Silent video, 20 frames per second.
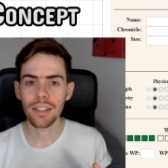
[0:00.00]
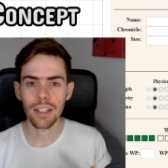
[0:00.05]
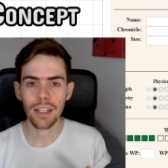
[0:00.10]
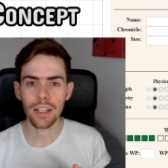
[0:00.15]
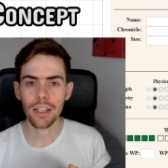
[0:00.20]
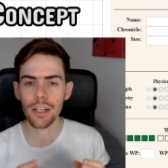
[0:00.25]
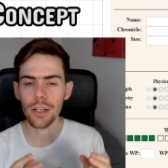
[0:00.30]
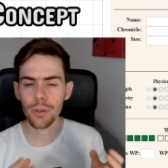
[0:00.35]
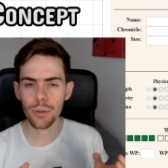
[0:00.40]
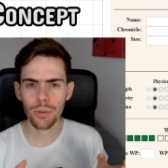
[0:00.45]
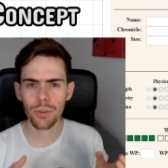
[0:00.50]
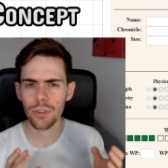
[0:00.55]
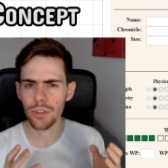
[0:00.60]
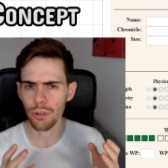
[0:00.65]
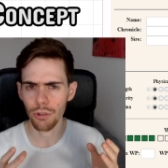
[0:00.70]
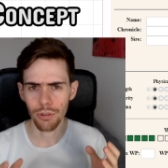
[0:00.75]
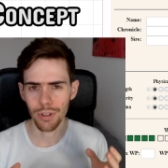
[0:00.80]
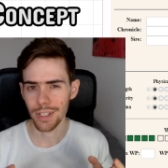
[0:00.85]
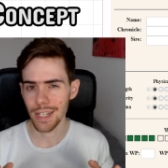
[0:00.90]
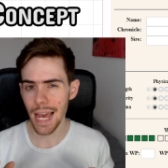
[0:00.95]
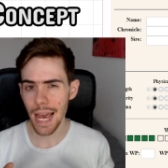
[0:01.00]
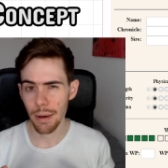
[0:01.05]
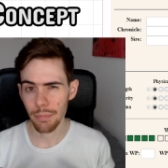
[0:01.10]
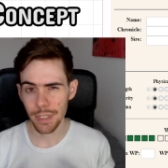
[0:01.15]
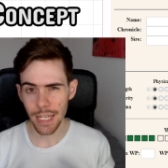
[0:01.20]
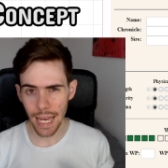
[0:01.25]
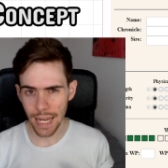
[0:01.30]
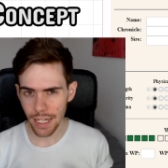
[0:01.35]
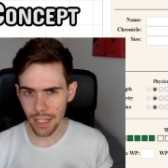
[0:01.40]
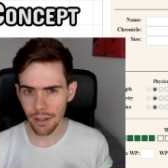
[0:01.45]
to use or
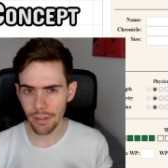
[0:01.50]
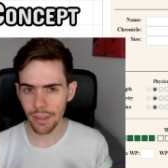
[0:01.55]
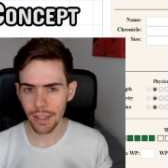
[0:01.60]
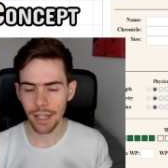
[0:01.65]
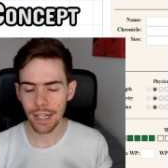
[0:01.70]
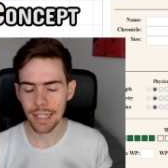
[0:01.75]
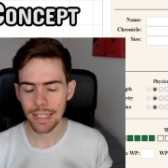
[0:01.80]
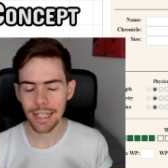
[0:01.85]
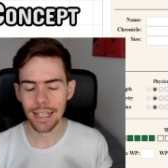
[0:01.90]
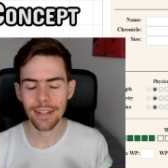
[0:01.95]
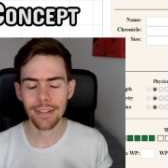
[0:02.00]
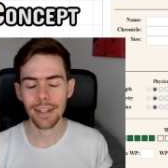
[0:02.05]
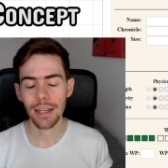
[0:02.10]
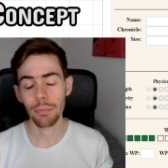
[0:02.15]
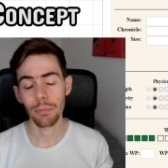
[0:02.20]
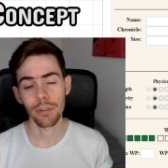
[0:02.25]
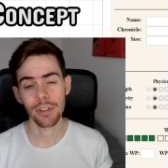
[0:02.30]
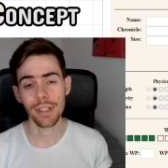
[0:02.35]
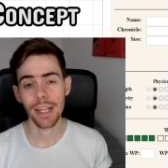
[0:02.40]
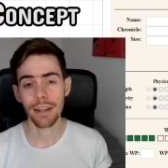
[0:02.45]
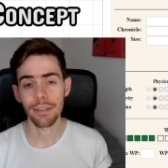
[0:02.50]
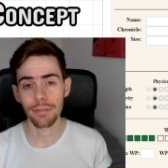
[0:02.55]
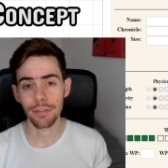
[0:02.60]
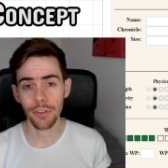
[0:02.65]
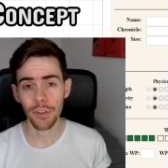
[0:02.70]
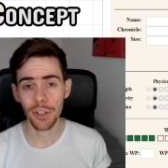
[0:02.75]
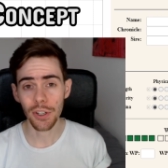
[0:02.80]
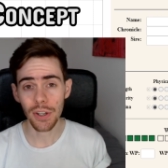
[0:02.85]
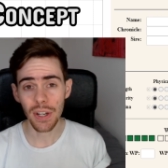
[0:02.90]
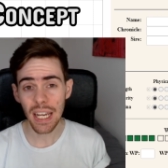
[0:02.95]
adapt any of the ideas I present
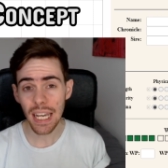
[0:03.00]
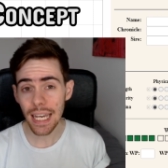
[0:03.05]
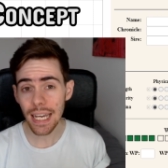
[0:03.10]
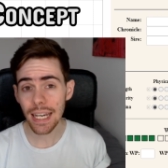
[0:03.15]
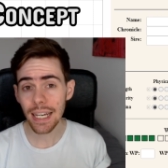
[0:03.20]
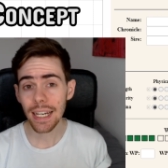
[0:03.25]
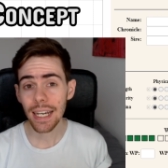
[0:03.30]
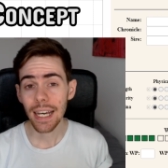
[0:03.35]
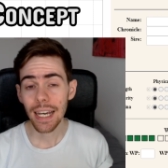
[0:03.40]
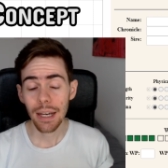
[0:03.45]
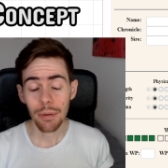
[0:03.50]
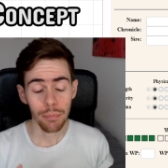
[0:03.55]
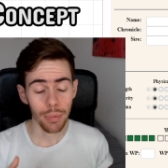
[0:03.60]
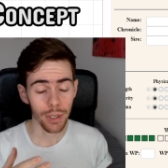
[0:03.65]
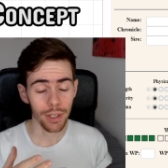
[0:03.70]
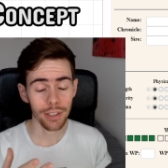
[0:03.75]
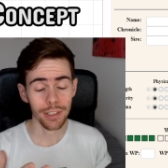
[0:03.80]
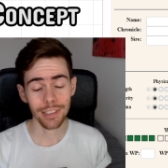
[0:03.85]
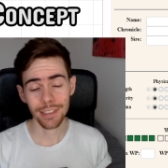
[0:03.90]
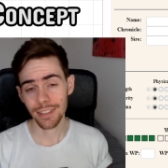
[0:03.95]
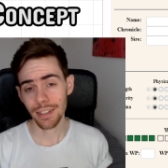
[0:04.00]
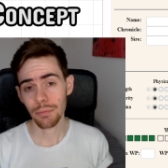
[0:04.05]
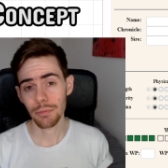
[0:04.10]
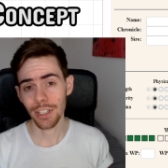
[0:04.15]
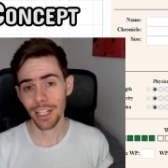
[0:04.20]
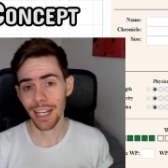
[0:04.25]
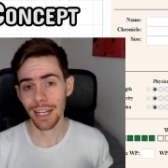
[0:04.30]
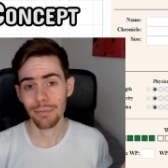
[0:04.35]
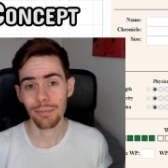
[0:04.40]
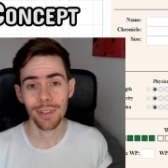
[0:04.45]
for you here, because
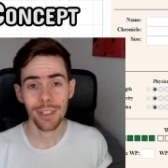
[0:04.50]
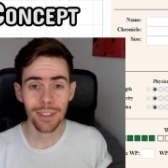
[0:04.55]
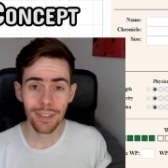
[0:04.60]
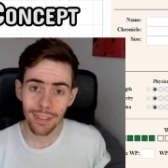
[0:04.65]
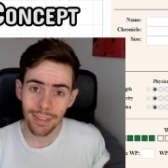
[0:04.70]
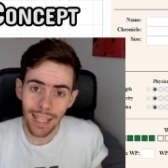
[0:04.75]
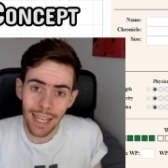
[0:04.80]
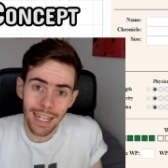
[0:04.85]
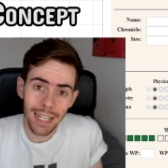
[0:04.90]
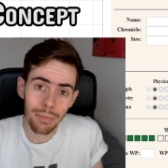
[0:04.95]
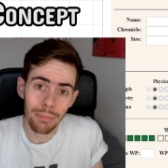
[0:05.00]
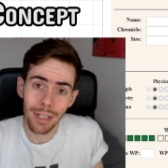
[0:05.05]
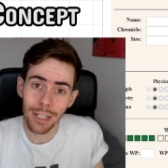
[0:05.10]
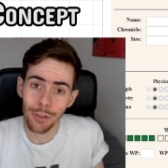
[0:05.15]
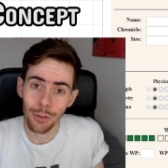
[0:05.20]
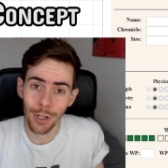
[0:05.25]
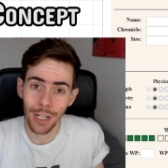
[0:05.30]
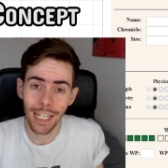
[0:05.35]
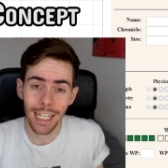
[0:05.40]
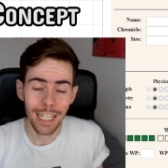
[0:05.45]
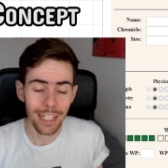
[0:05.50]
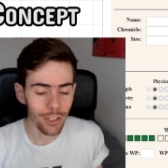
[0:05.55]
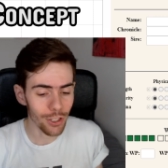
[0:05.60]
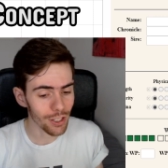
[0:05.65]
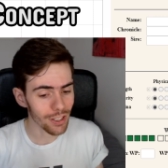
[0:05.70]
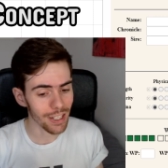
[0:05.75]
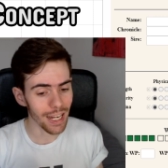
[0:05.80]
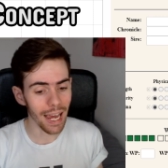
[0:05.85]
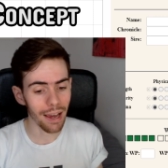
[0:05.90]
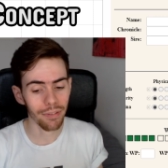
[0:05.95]
sometimes that can be tricky.
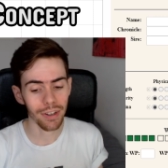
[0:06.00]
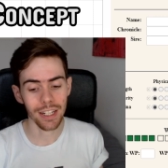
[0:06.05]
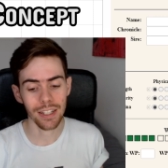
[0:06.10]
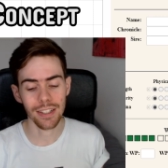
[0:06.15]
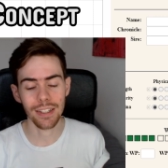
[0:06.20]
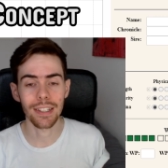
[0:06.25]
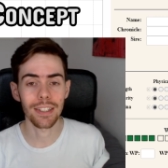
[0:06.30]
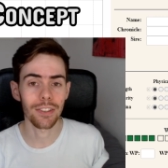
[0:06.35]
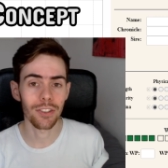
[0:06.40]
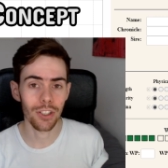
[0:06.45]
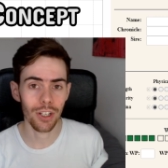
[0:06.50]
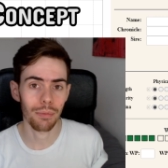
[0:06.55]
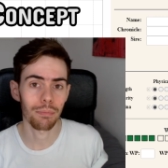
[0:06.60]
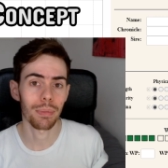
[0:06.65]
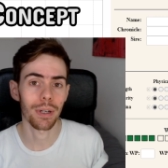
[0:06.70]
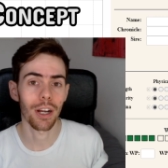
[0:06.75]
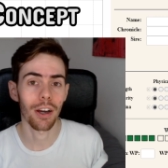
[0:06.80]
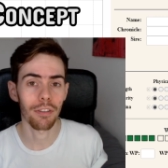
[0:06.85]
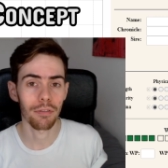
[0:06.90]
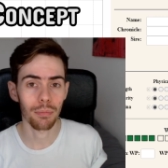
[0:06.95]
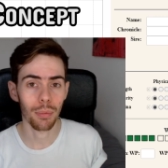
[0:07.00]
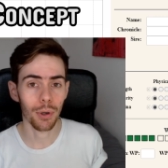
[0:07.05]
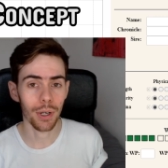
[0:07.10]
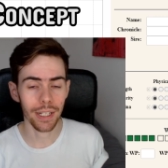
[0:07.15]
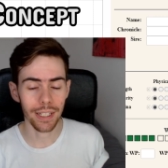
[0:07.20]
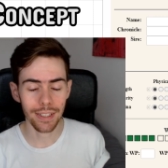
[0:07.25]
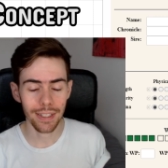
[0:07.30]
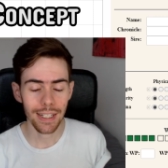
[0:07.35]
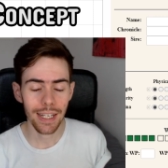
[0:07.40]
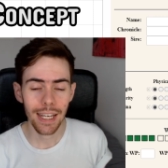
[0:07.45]
Just having a jumping off
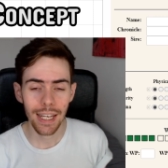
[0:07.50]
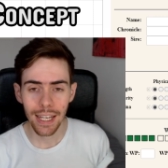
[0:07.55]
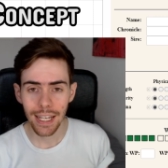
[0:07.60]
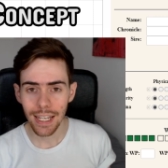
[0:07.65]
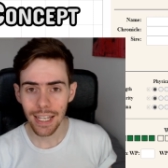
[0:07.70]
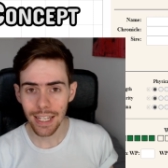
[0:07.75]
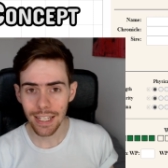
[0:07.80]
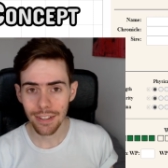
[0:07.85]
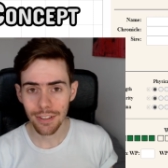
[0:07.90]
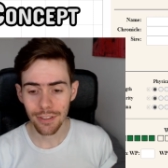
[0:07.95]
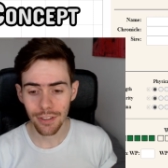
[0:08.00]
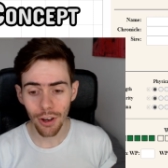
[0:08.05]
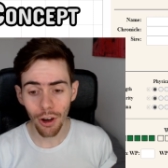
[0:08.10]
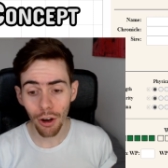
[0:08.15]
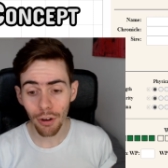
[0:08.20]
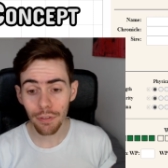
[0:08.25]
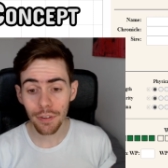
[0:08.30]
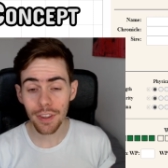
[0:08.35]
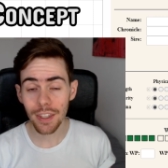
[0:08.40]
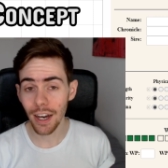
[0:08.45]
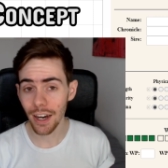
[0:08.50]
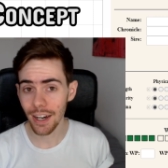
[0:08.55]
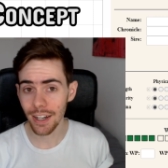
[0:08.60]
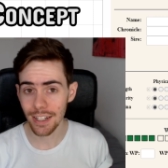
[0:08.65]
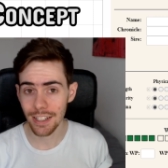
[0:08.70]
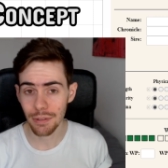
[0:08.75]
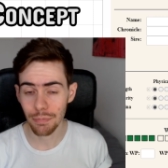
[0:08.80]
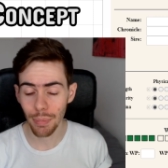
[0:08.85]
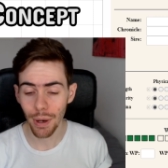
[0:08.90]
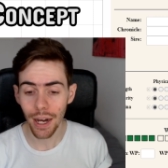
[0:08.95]
point is often the
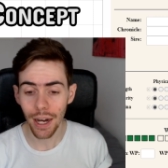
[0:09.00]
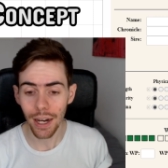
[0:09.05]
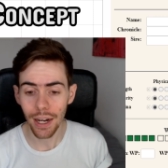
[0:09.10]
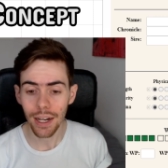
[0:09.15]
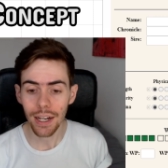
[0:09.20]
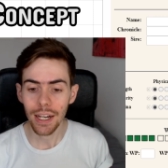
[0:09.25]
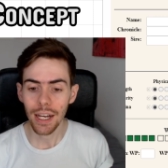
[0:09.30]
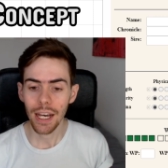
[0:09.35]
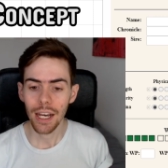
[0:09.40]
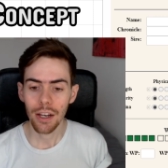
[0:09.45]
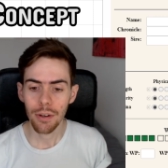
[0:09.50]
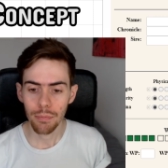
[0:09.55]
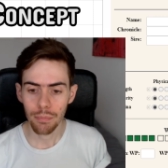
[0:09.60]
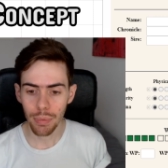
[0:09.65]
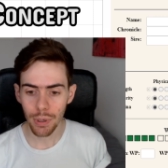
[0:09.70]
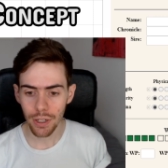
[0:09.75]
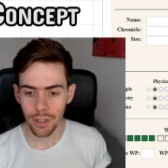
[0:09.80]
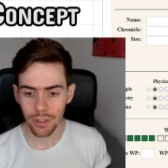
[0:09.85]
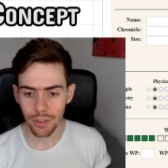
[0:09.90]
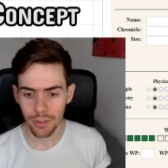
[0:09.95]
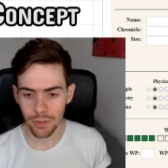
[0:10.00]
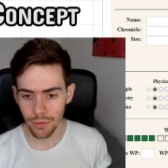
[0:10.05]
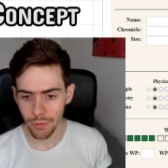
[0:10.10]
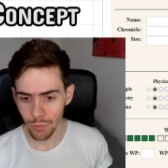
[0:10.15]
hardest part, because